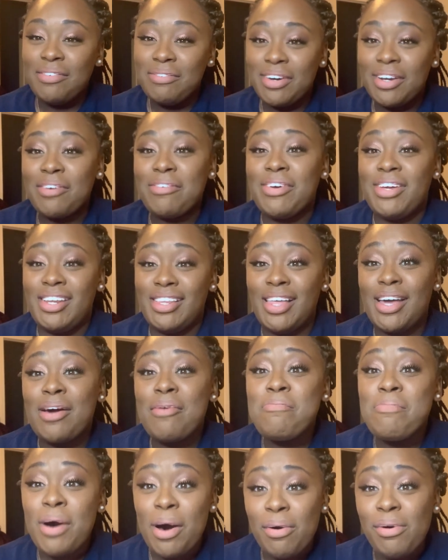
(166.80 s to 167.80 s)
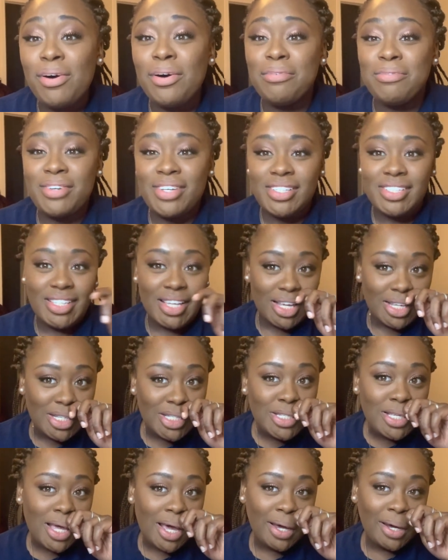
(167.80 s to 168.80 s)
I'm gonna read it like a poem because
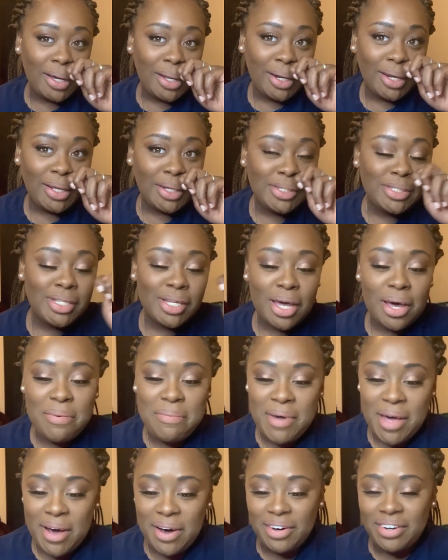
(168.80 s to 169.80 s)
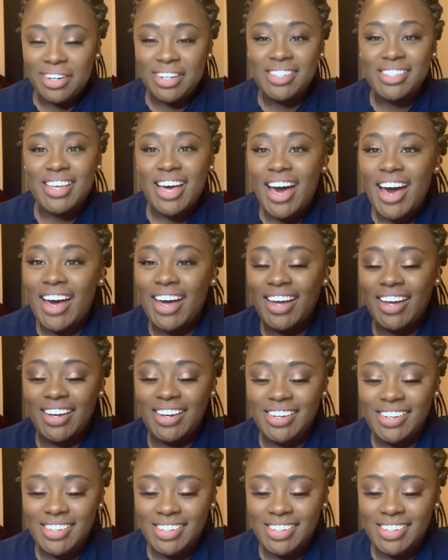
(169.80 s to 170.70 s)
that's how it needs to come out because I